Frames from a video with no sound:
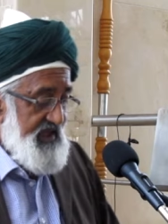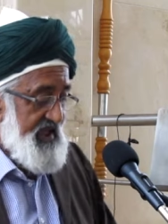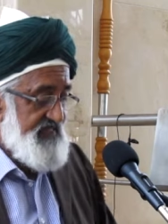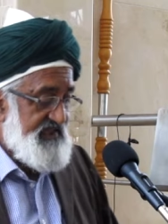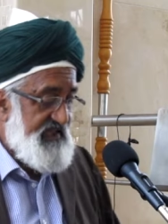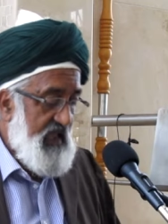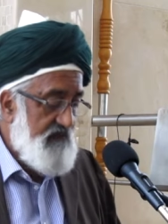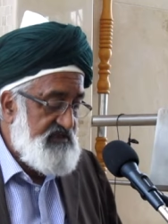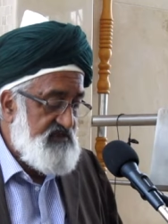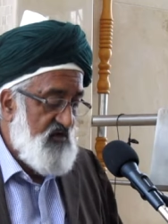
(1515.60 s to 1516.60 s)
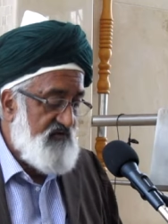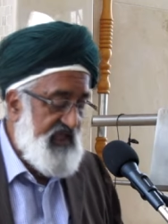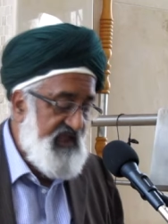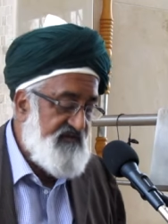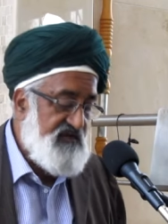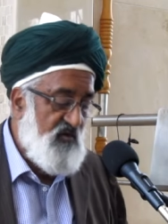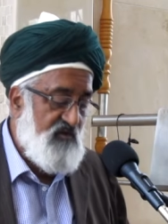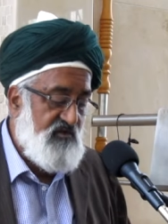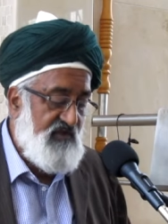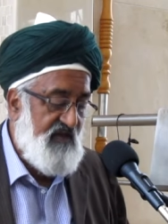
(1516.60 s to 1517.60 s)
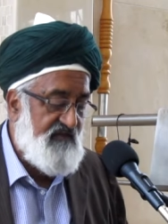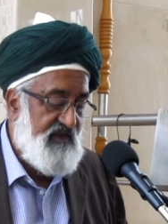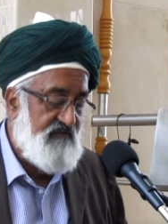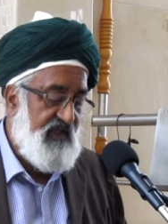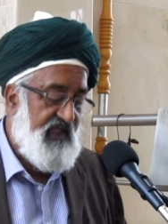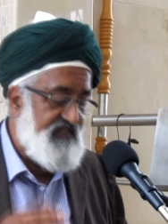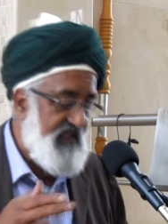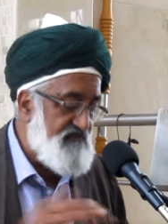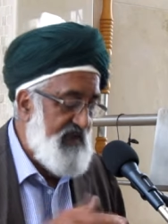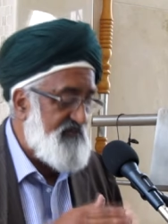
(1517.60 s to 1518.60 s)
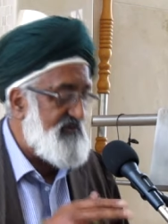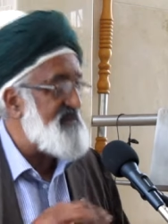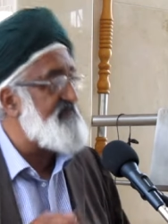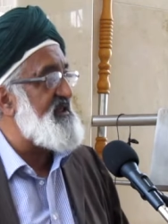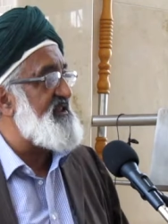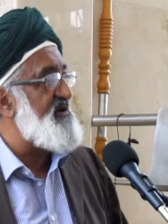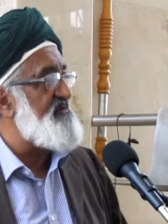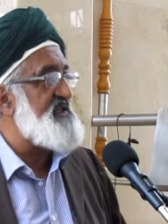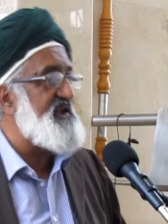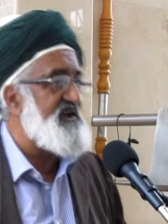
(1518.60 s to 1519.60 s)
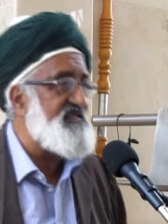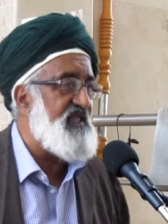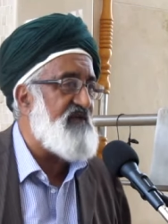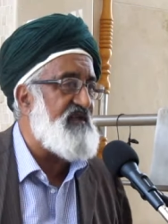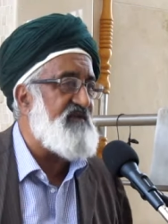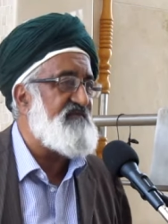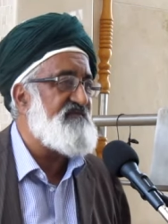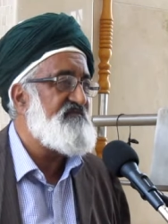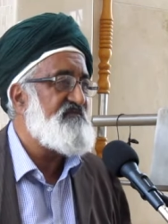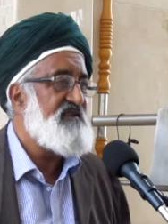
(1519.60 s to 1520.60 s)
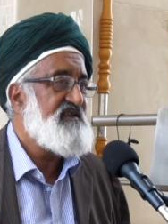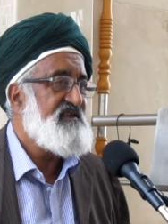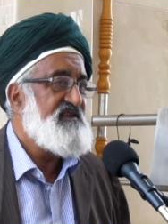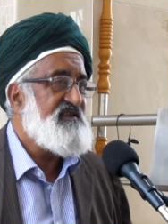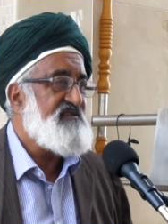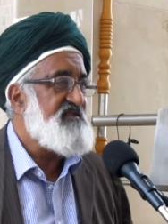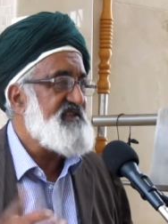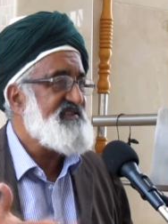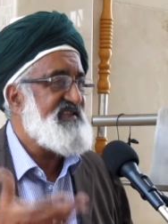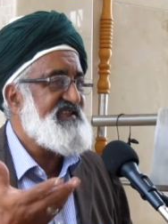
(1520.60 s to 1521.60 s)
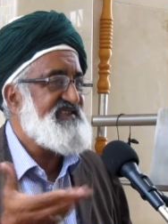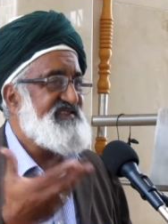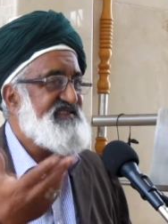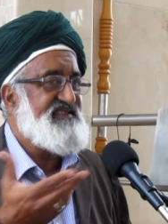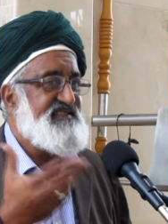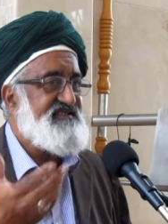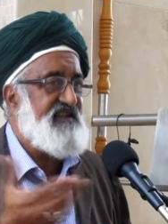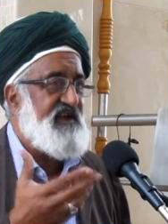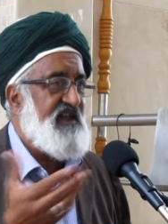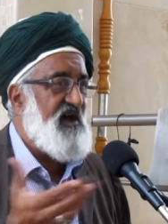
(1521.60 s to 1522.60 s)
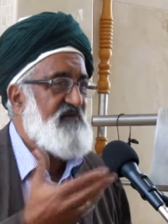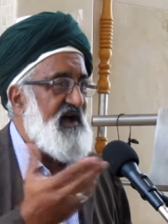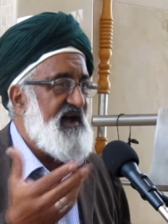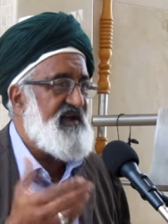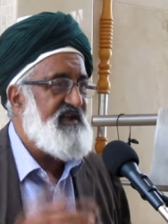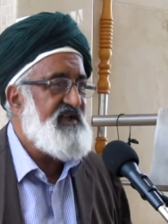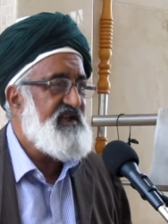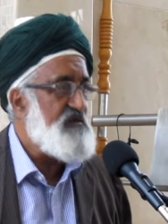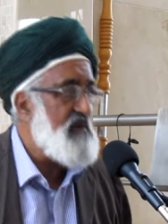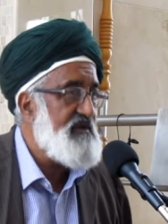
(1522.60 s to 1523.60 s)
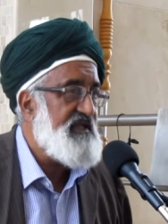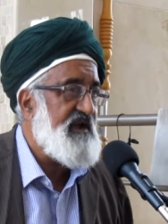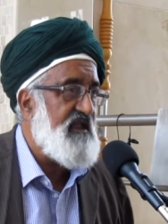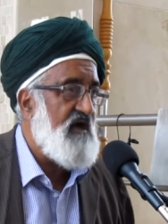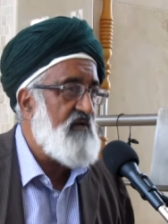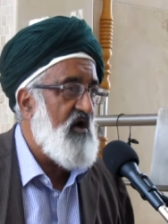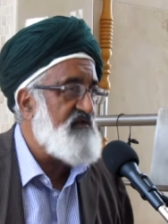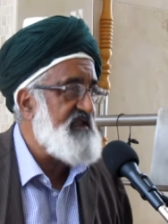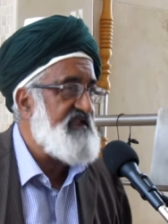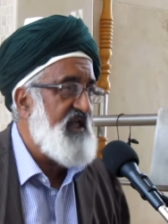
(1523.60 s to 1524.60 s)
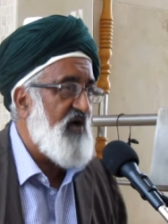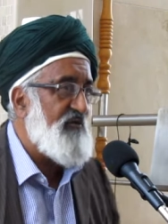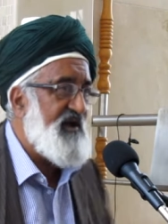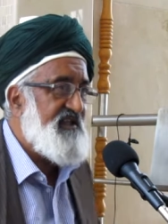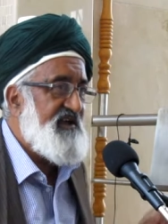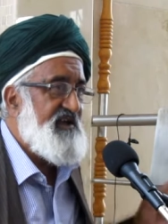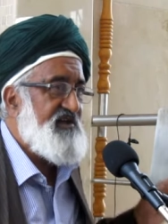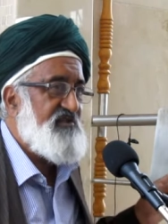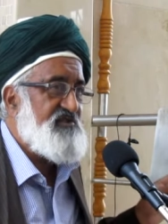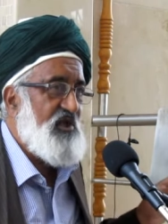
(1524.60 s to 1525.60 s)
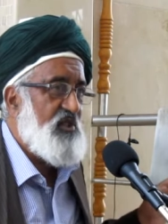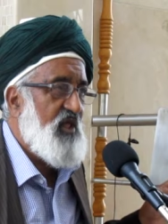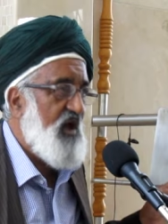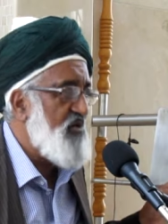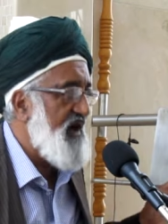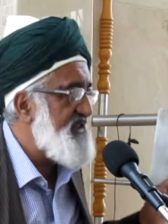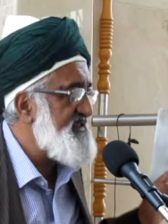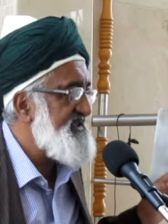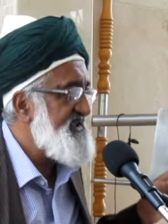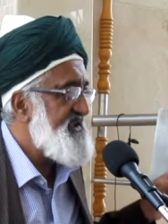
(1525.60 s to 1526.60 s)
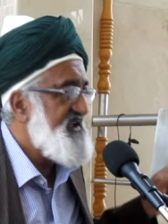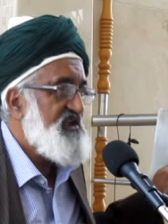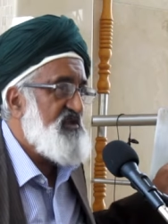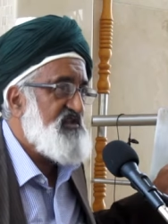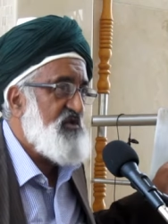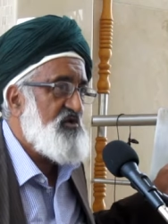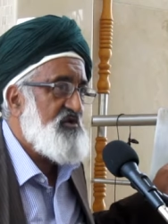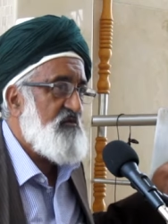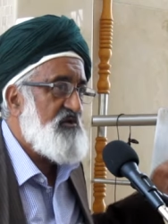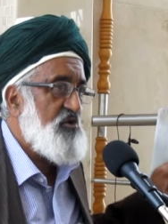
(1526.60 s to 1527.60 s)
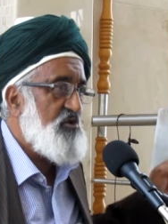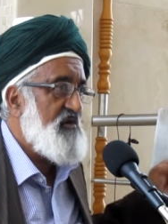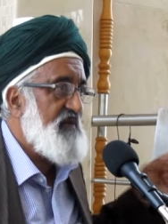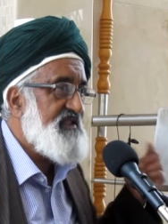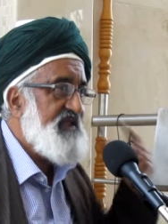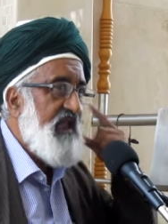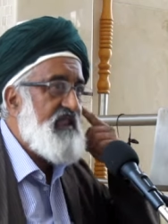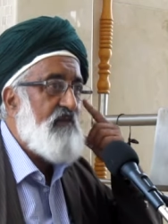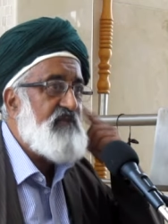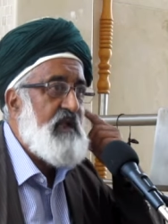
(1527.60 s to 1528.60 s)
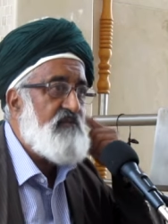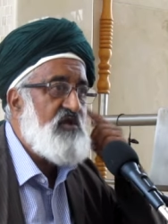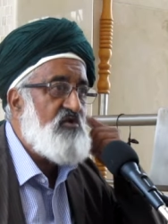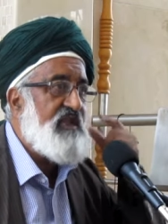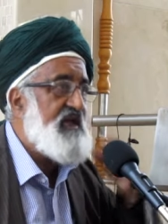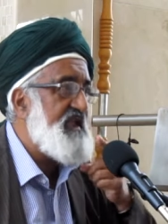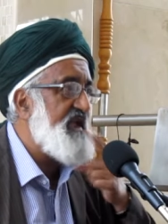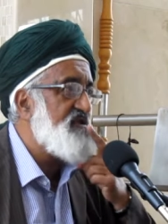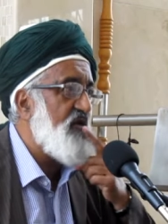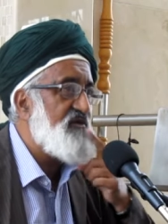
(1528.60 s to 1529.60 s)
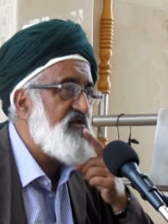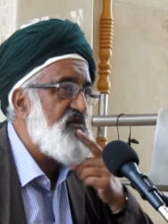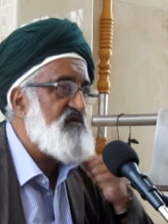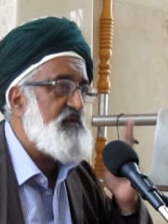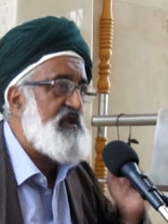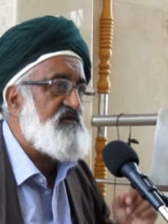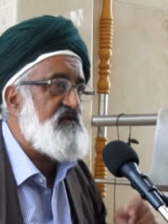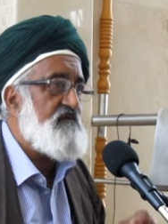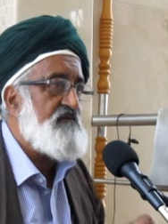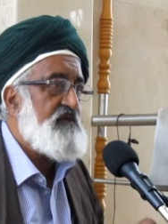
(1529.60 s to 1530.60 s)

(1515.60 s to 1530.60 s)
And the inhabitants of the heavens also love him, and they make people on the earth love him. This is the karama Remember the karama of Sayyidina Umar radiallahu anh. He stood, we're talking about Allah becomes your hearing and your, in your speech.